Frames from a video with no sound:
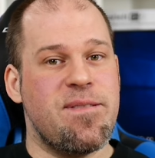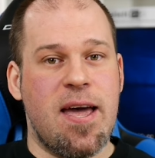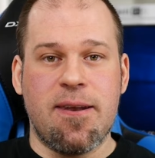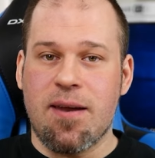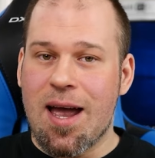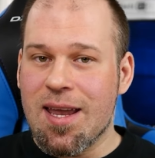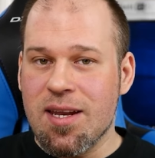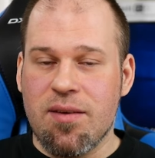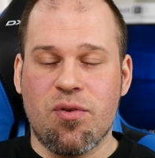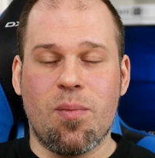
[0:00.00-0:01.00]
then I
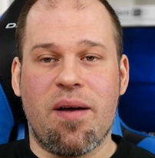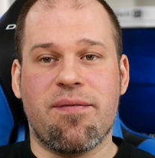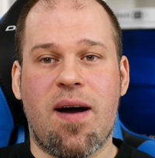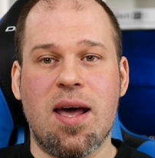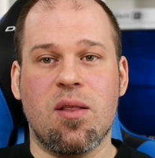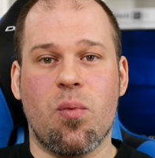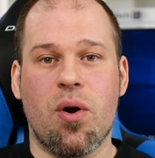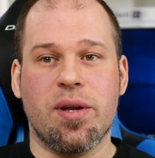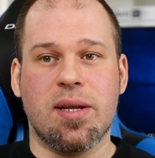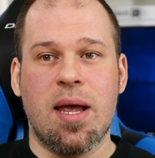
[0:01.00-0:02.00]
can give you my final
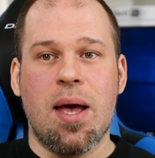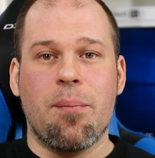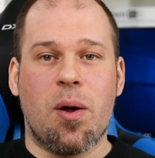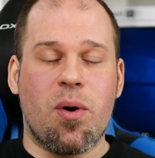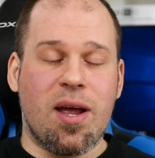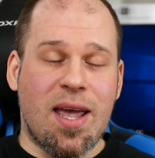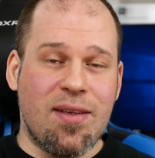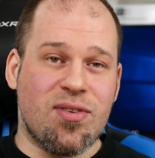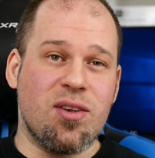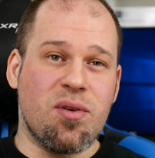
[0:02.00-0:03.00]
verdict. But what I
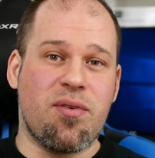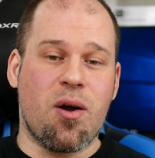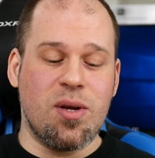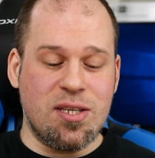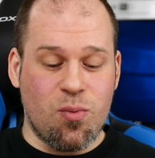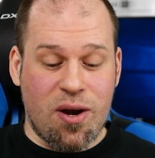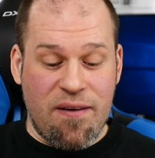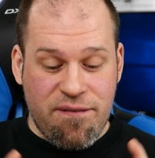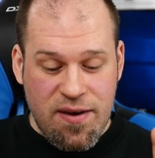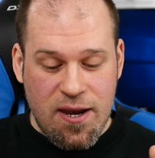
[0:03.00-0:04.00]
can say so far is what
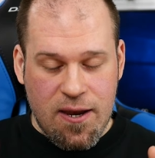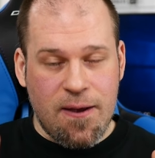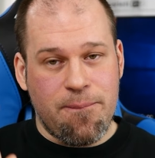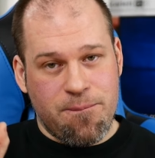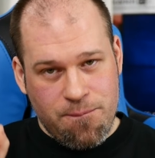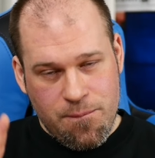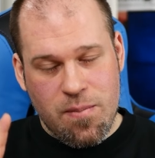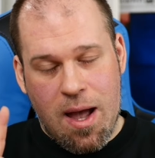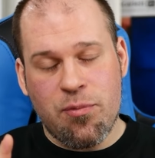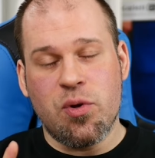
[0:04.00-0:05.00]
I think
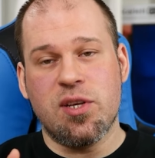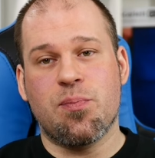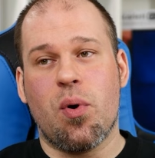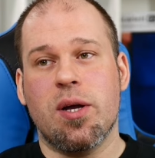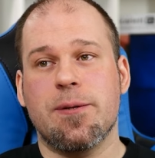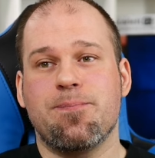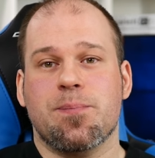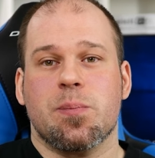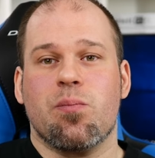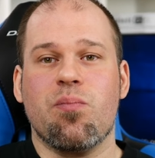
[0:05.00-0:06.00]
up to this point.
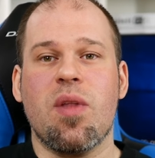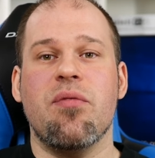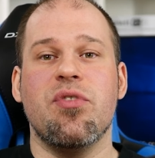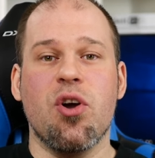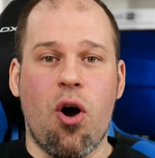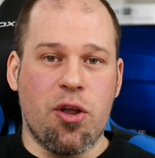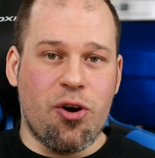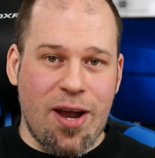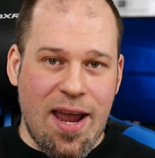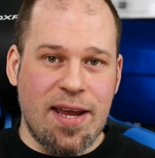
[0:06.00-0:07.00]
The
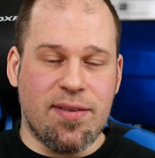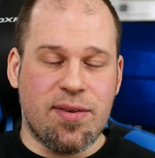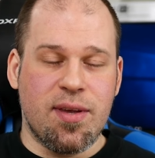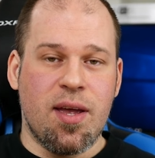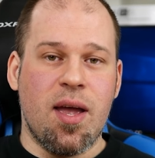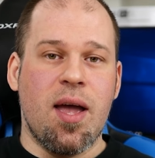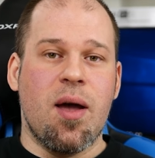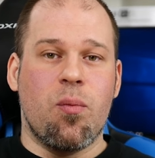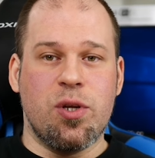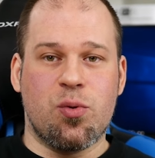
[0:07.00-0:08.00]
Honor 8,
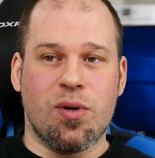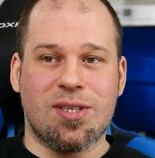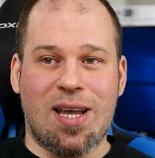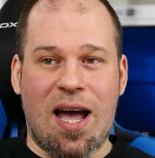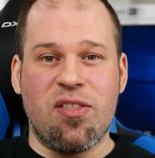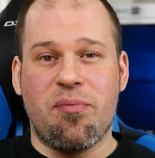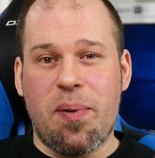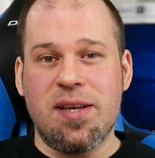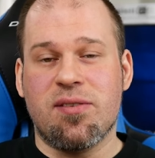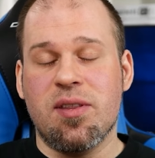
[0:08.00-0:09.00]
which was kind of
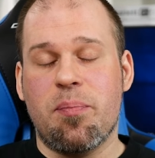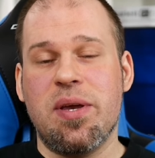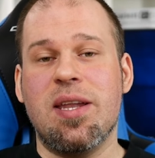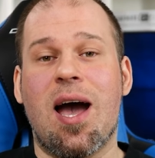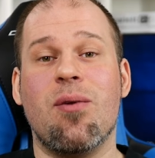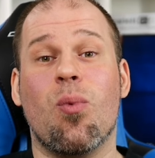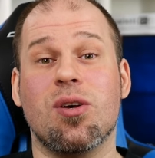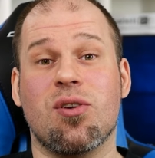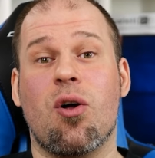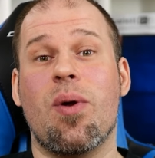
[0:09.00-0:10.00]
based on the P9,
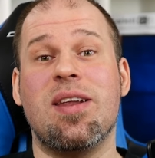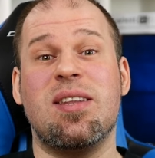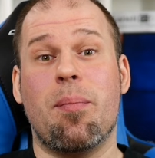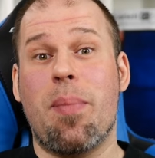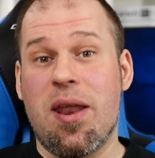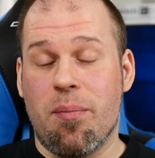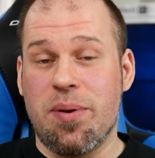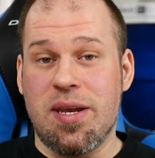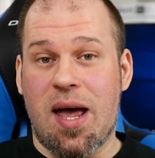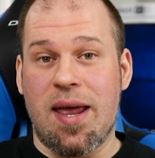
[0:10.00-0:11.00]
was already the better
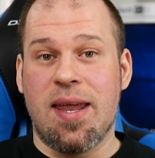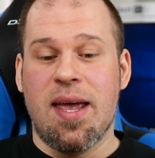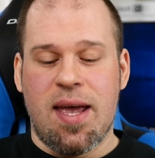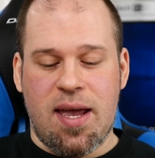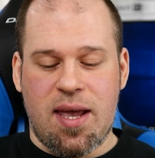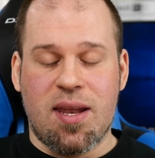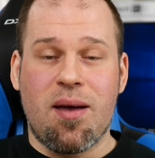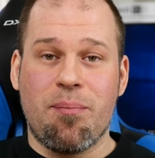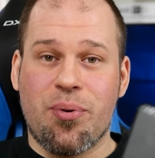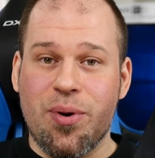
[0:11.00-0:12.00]
P9. And
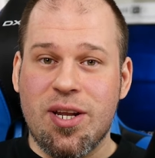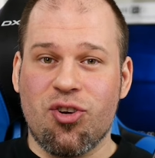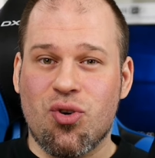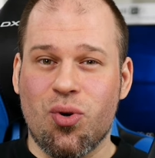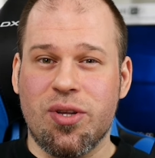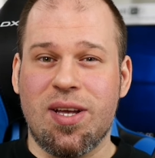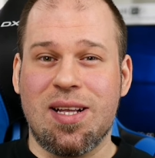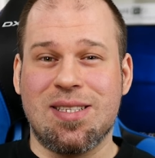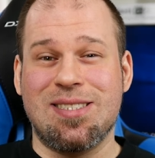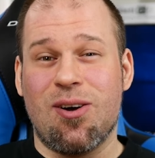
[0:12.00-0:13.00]
I'm pretty sure
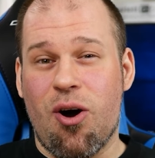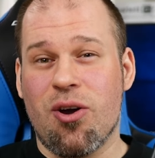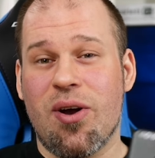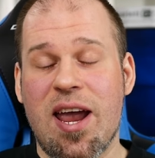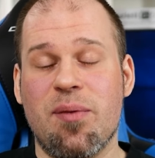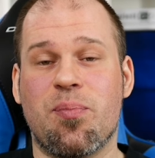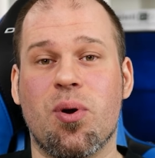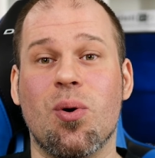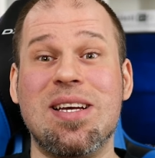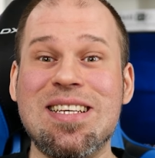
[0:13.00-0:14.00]
that the Honor 8
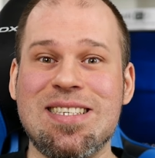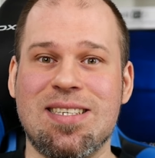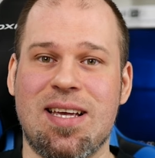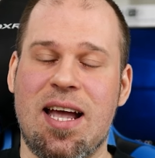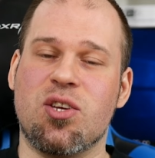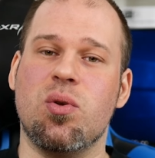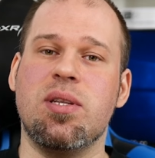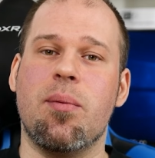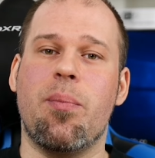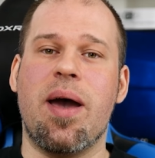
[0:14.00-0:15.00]
Pro is actually
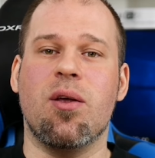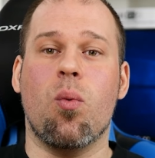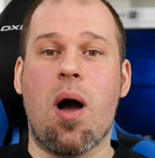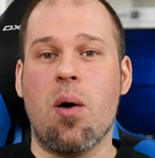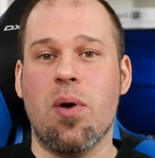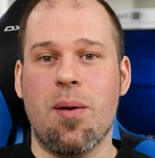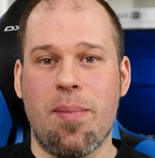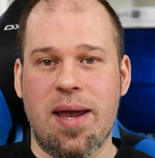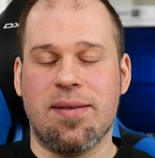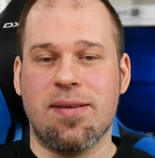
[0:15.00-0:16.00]
the better Huawei
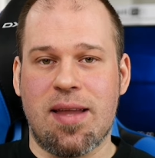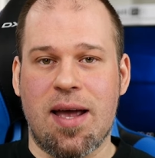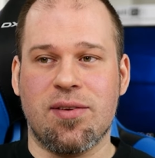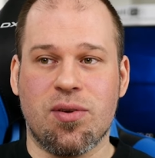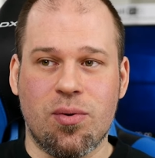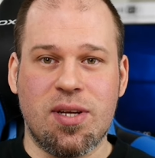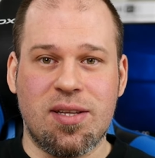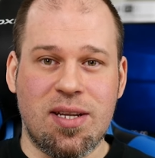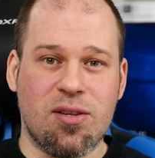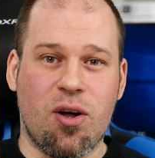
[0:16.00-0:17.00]
Mate 9. So they
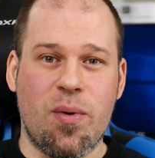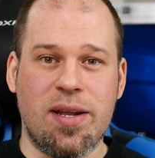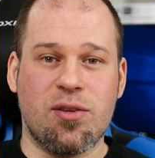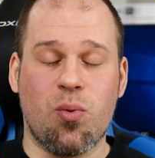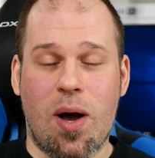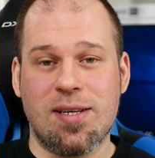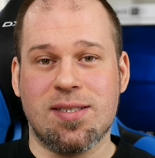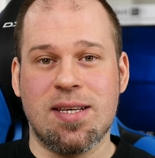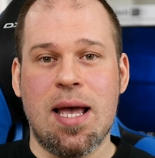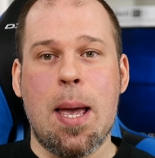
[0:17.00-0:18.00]
did it already
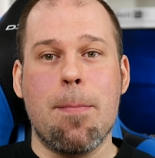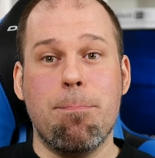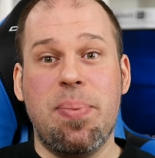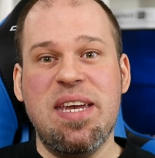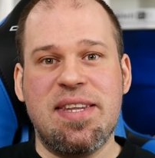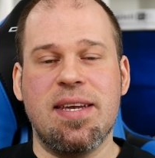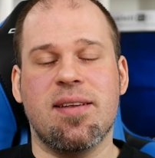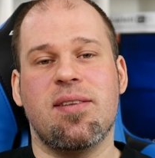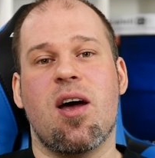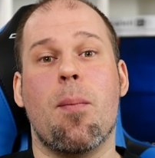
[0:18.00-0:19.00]
twice,
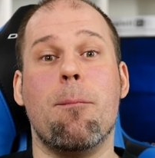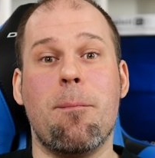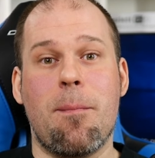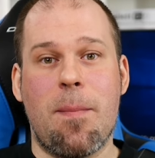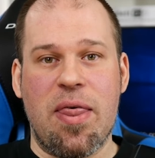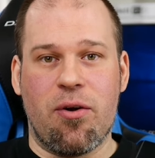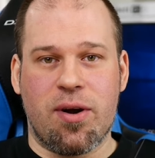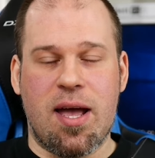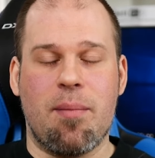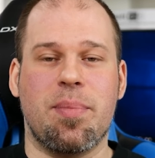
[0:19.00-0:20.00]
beating their mother
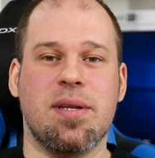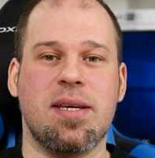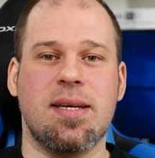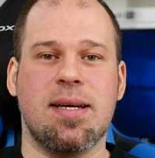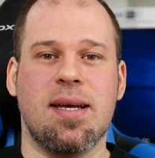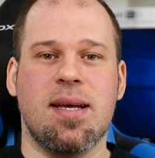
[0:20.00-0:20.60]
company,